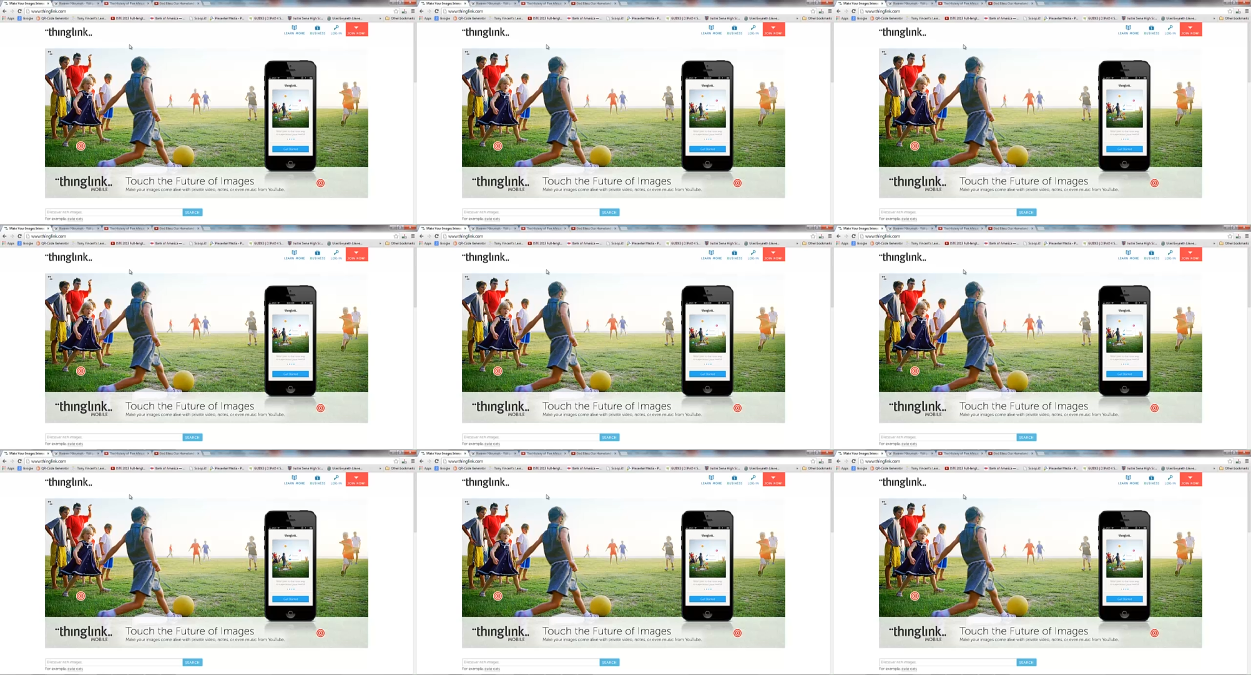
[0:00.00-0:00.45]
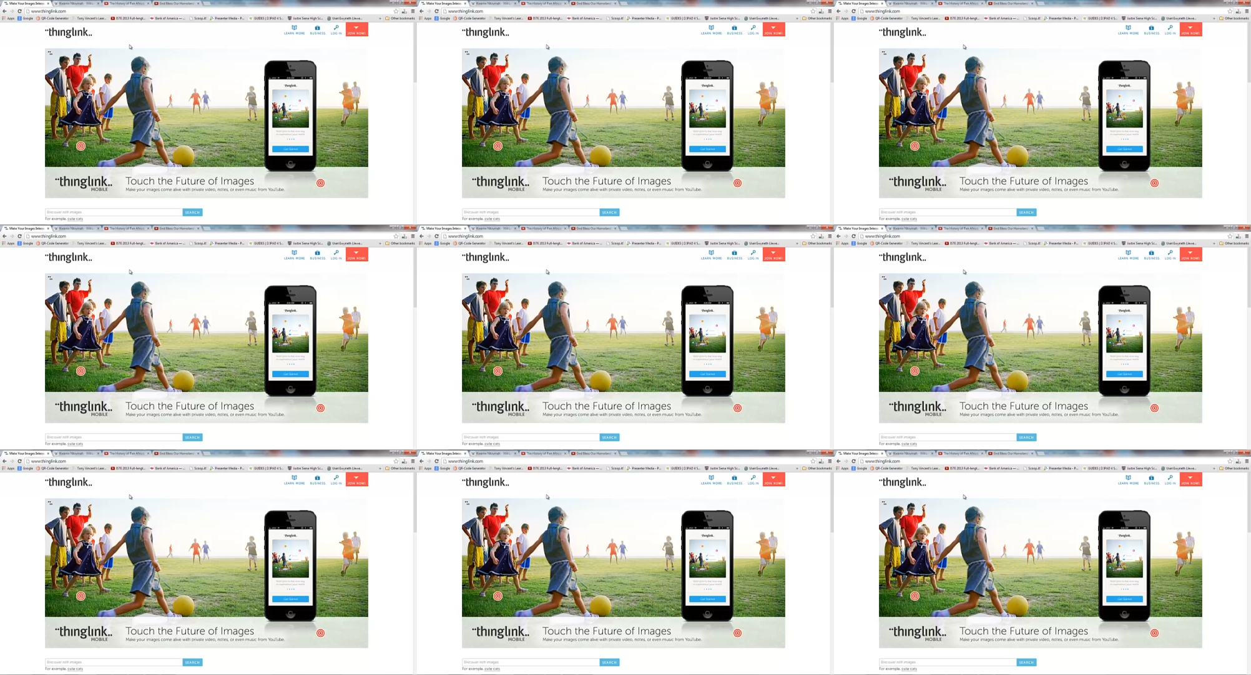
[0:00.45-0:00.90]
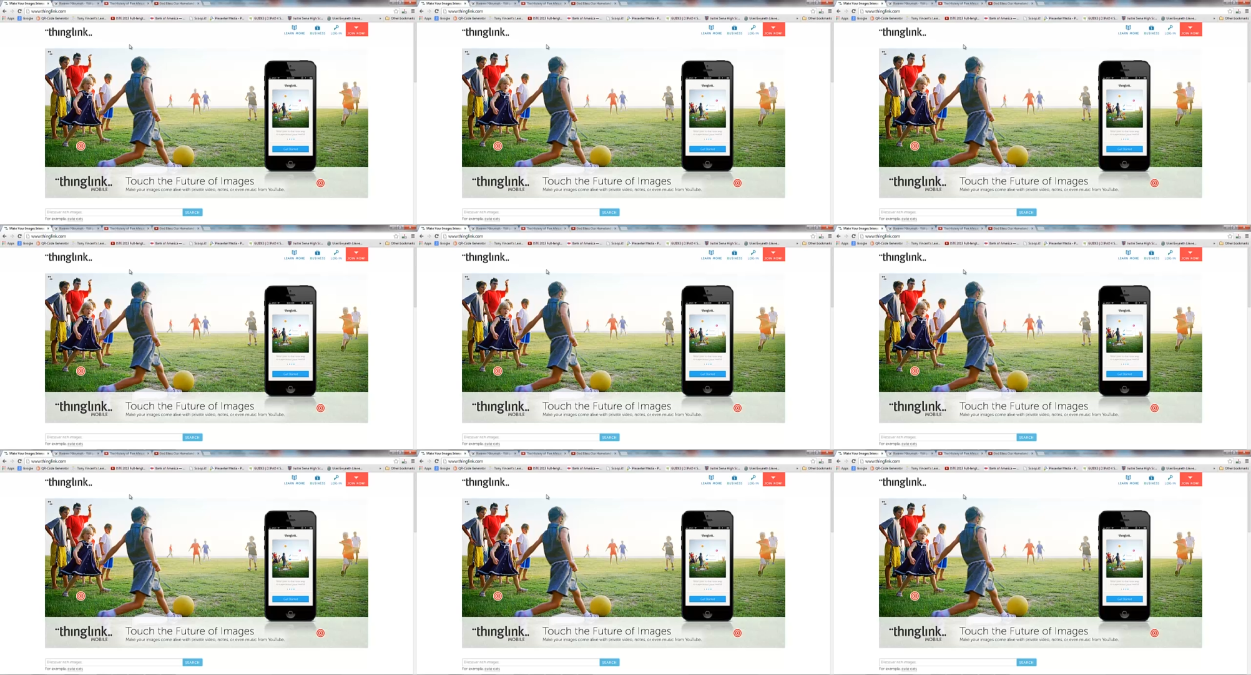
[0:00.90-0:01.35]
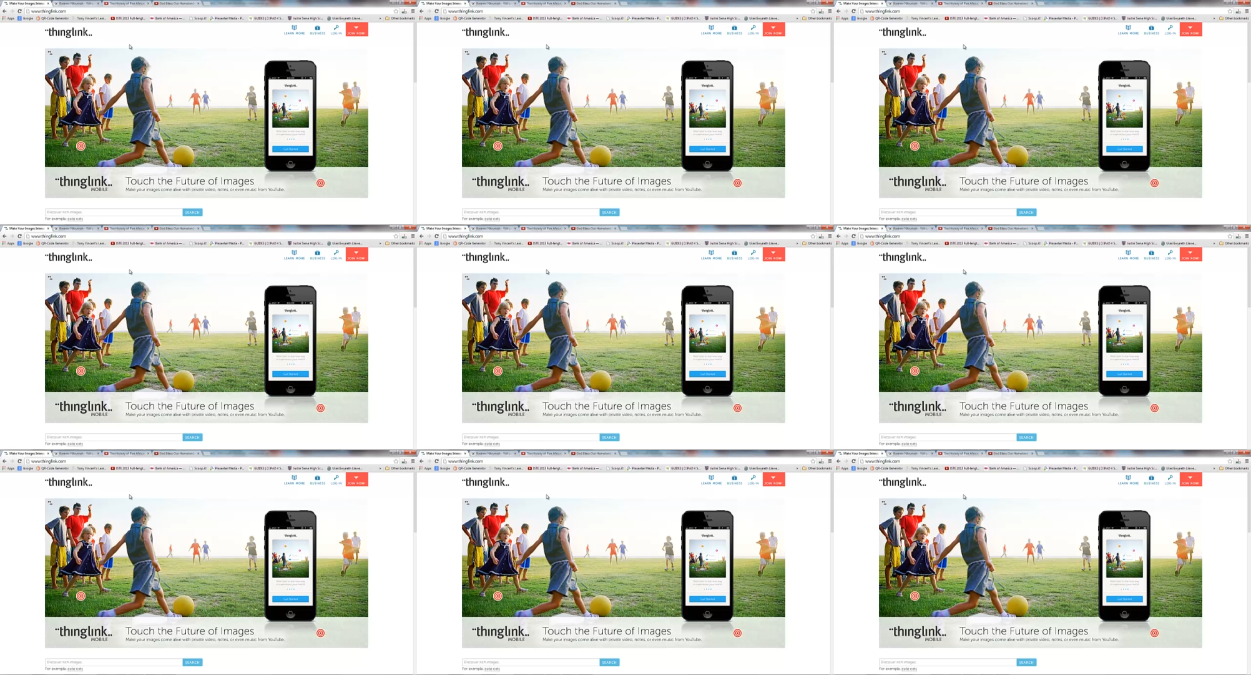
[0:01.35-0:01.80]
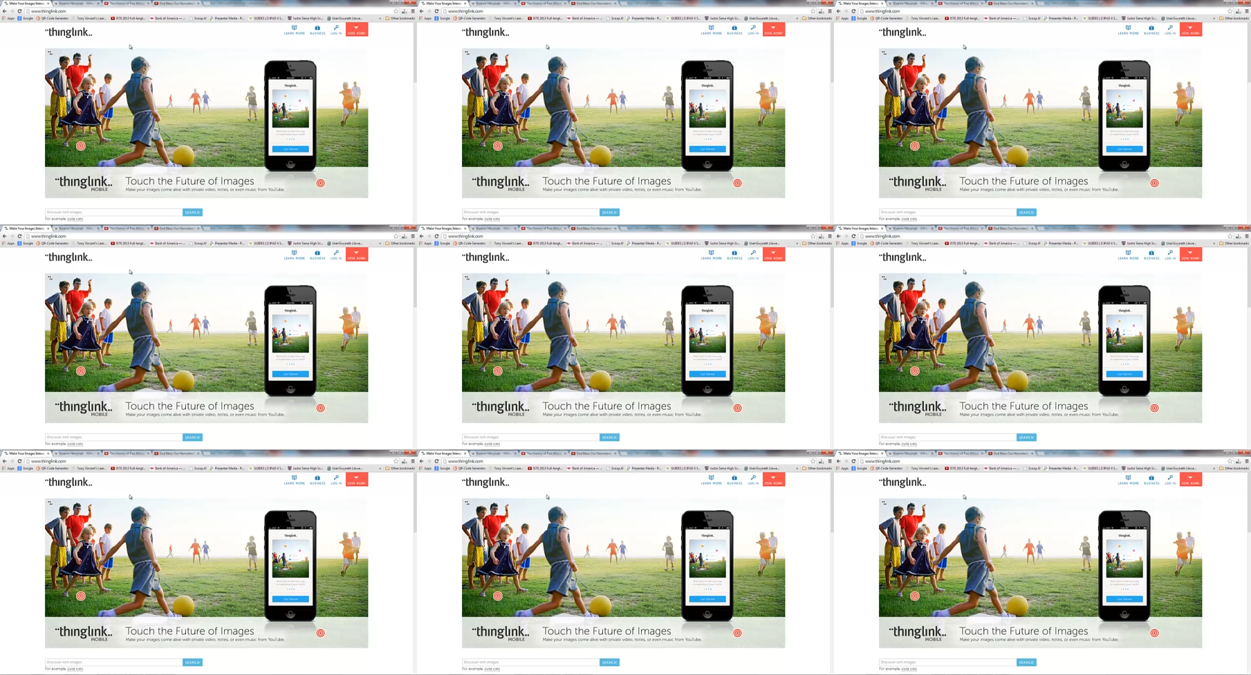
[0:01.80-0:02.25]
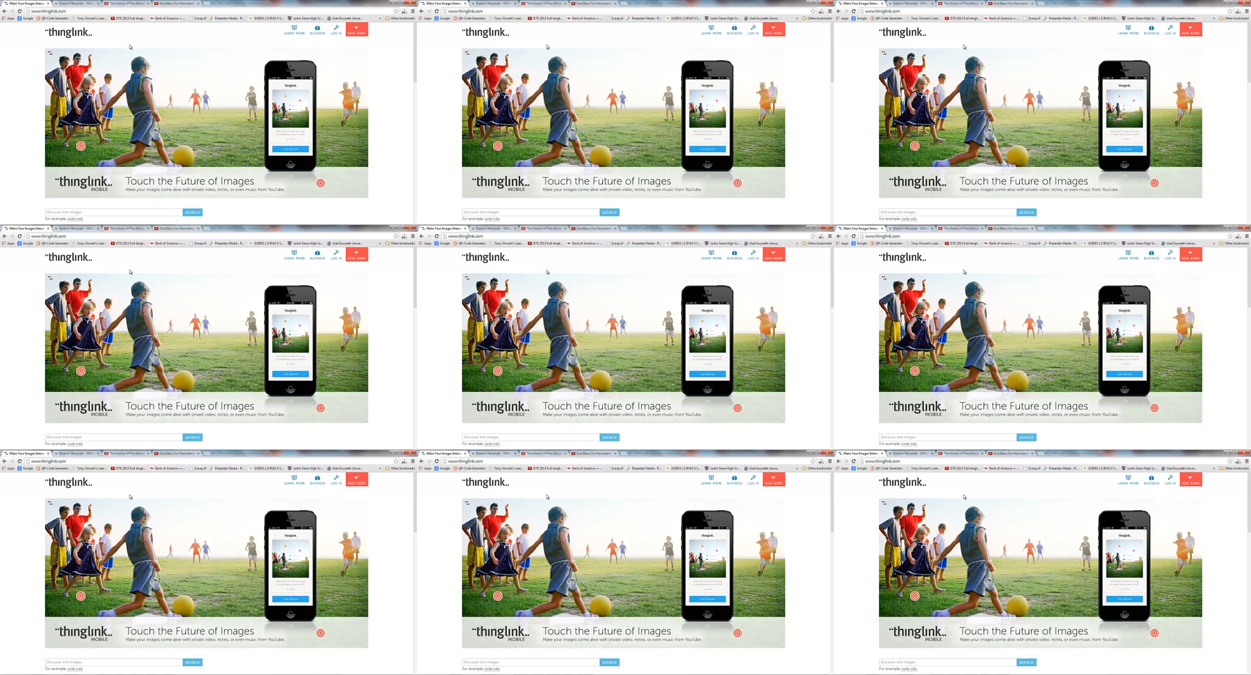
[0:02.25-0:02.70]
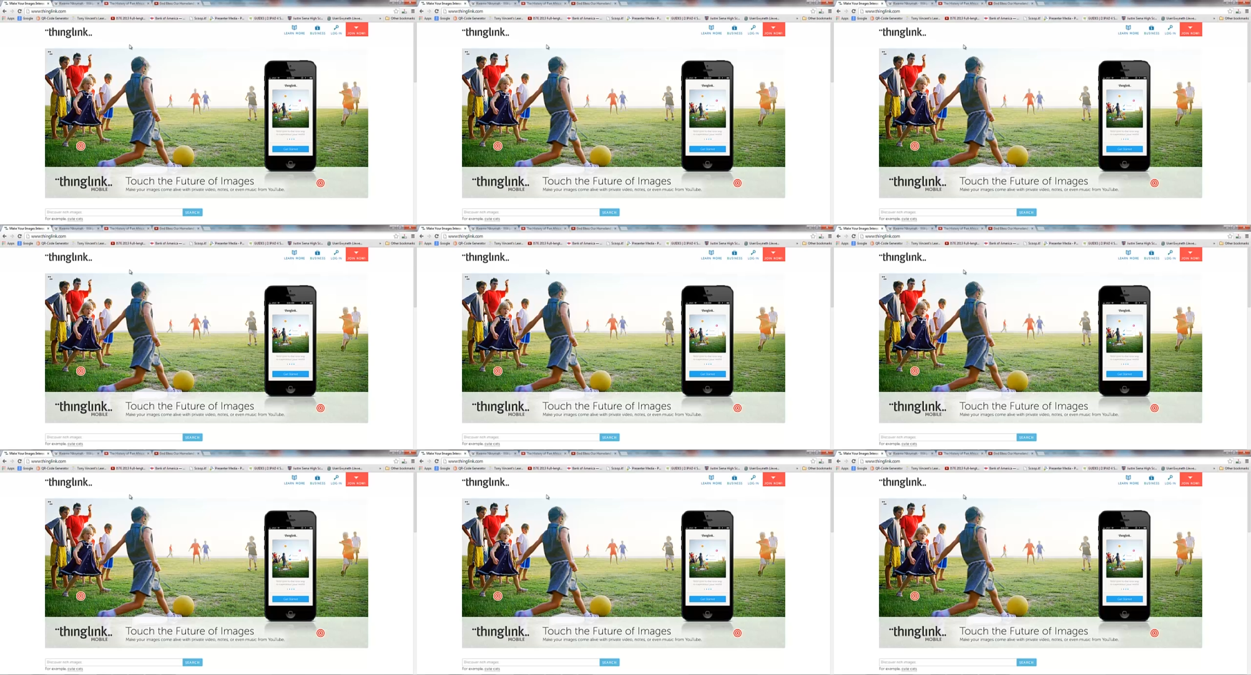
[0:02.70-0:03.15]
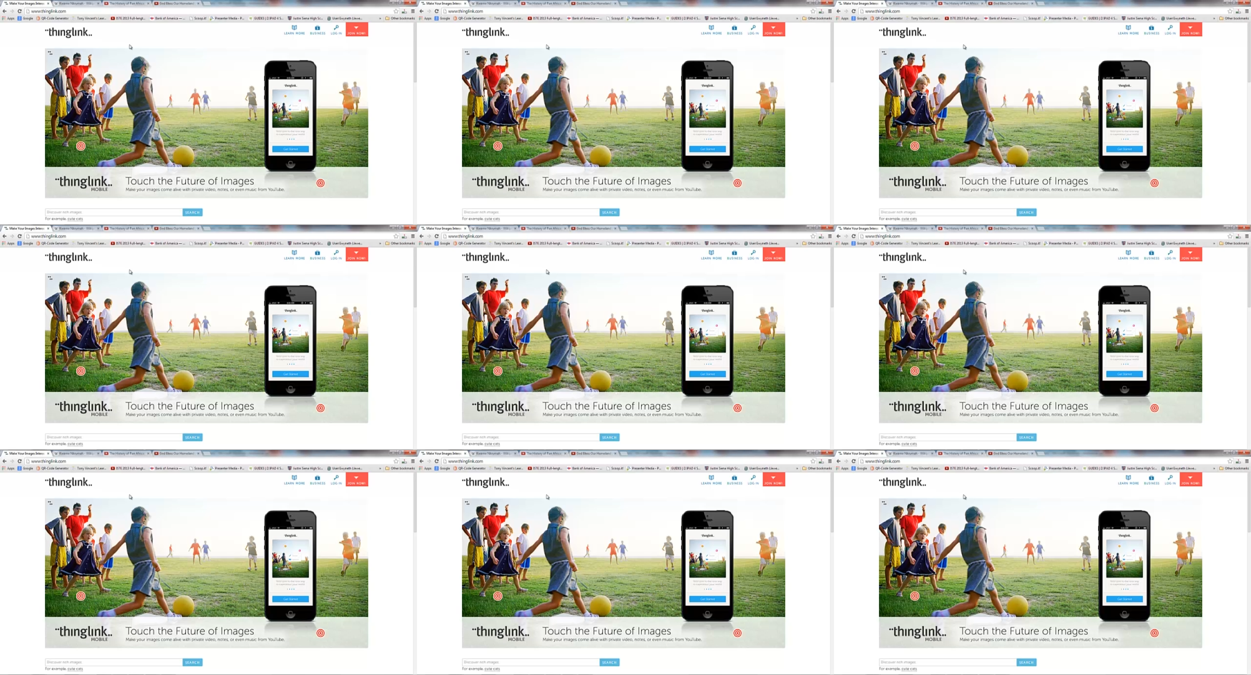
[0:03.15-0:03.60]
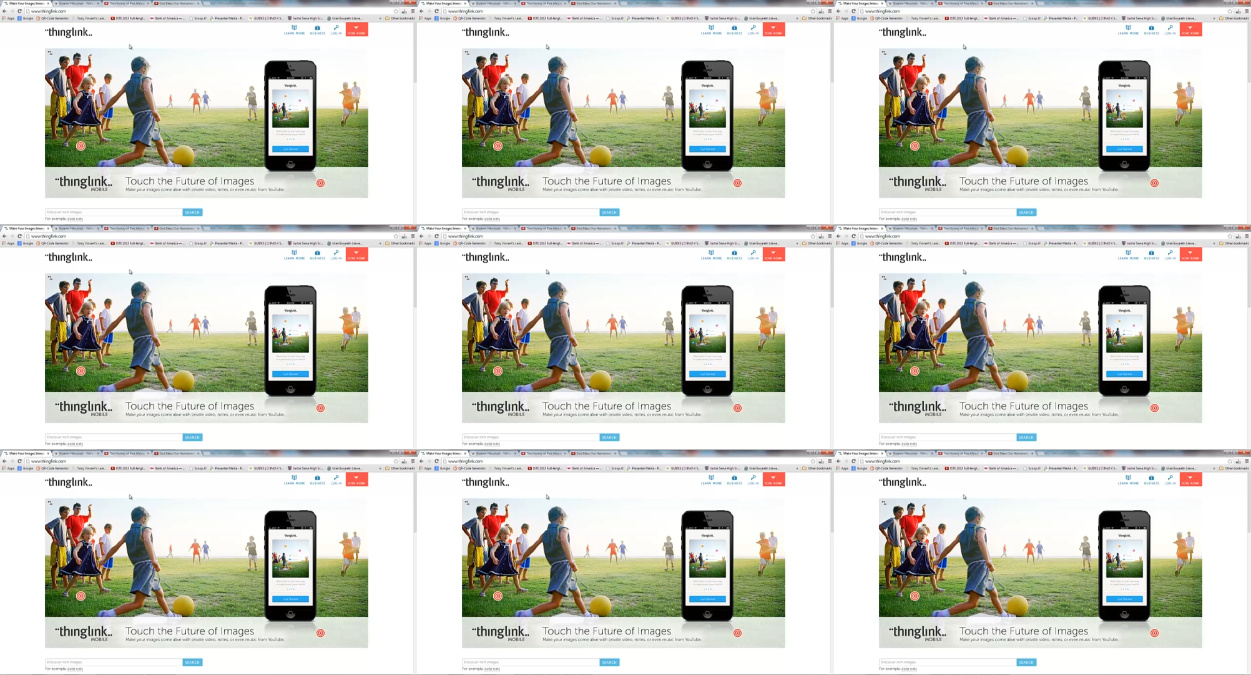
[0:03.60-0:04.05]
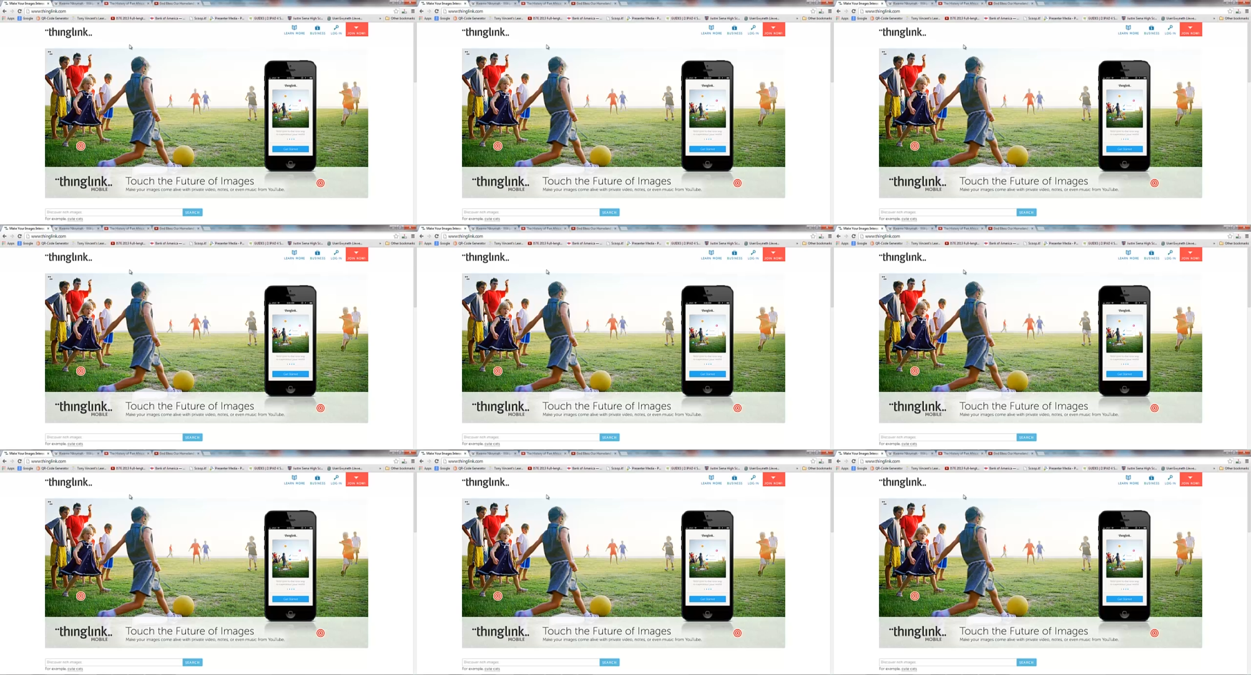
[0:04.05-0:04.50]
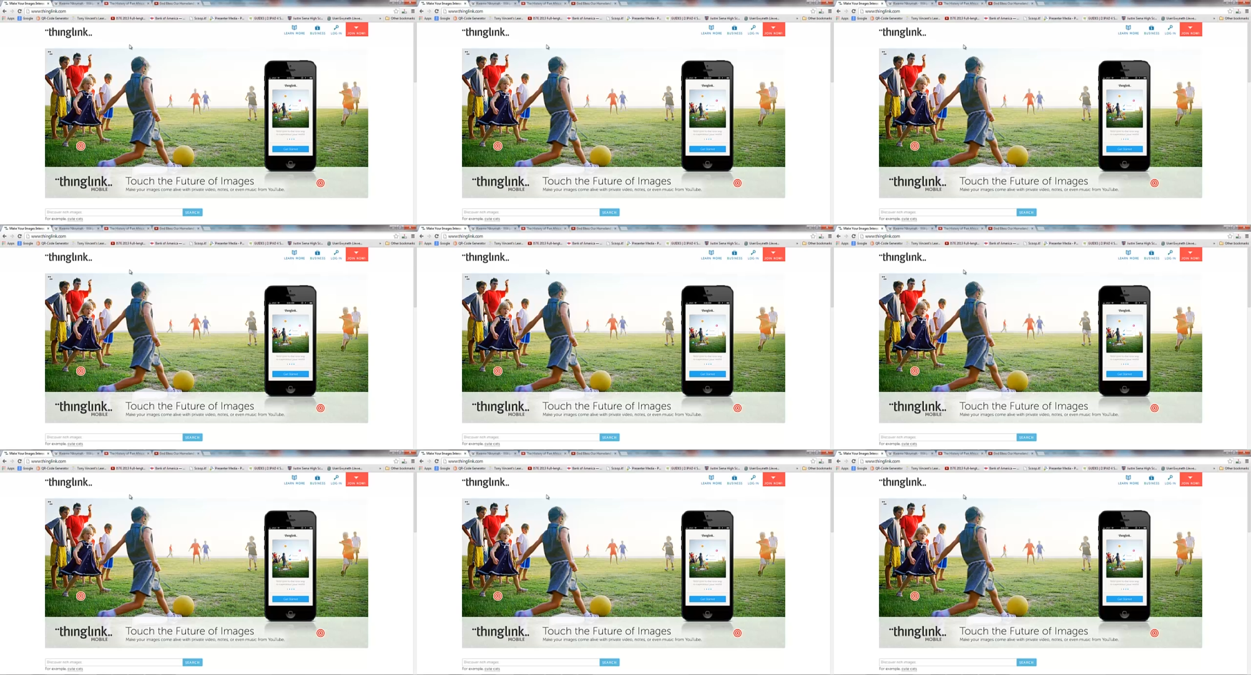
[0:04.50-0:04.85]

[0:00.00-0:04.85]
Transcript: No face is visible, so there are no lips to read.